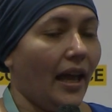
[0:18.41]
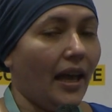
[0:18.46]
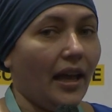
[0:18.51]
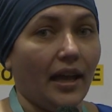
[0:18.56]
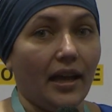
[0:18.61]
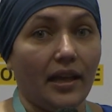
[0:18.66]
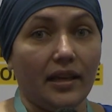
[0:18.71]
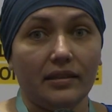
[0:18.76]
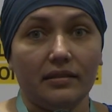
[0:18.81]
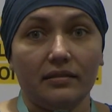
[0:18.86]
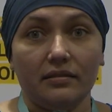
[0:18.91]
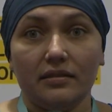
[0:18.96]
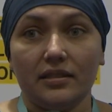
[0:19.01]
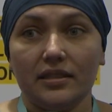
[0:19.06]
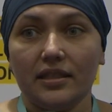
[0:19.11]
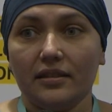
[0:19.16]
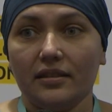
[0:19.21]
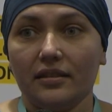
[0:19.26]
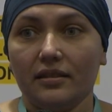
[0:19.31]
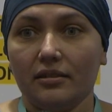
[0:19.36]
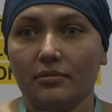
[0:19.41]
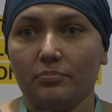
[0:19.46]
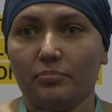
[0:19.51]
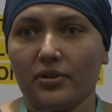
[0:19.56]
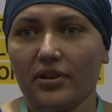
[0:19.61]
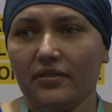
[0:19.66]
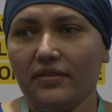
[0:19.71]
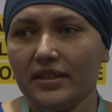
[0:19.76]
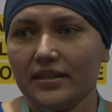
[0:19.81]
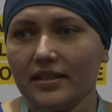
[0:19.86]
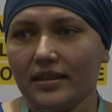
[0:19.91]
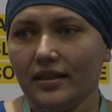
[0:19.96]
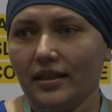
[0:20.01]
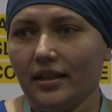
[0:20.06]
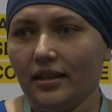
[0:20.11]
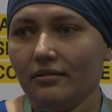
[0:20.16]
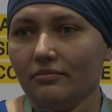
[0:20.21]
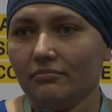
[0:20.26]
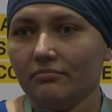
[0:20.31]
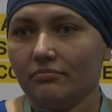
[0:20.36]
And
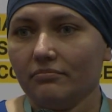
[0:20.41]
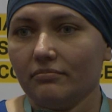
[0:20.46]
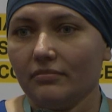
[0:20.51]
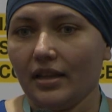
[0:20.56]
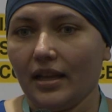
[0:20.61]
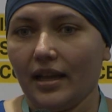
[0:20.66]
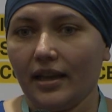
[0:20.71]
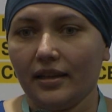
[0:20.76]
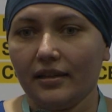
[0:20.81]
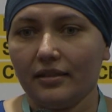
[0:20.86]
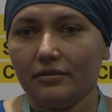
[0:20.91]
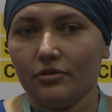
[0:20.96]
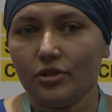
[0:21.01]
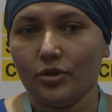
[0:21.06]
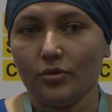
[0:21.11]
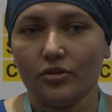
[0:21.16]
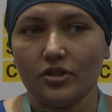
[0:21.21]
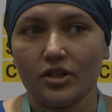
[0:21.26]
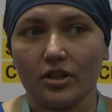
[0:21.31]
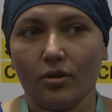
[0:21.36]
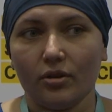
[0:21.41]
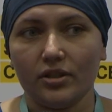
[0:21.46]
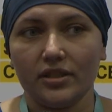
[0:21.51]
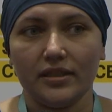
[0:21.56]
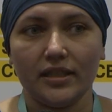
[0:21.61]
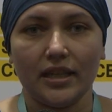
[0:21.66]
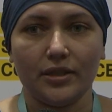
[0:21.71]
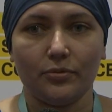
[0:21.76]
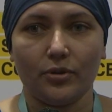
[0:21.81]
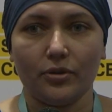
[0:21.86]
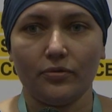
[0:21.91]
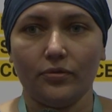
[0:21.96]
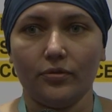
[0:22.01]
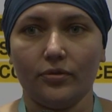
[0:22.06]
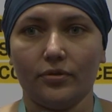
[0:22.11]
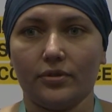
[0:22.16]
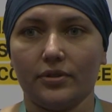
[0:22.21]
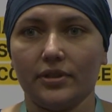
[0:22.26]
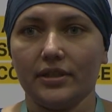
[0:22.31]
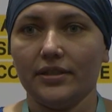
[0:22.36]
previously, doing slots and network
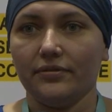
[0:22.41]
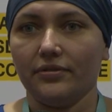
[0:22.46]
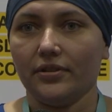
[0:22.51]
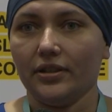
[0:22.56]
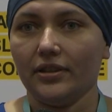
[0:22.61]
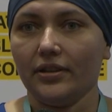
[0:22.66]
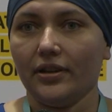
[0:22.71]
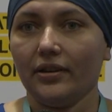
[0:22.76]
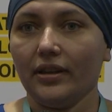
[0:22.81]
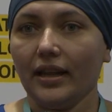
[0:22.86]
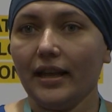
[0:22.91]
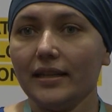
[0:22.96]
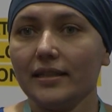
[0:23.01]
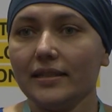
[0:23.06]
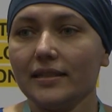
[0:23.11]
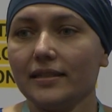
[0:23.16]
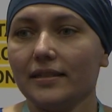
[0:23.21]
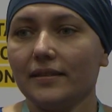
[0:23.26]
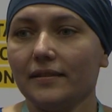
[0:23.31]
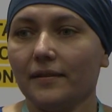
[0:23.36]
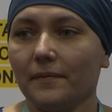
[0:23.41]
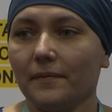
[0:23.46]
for different airlines.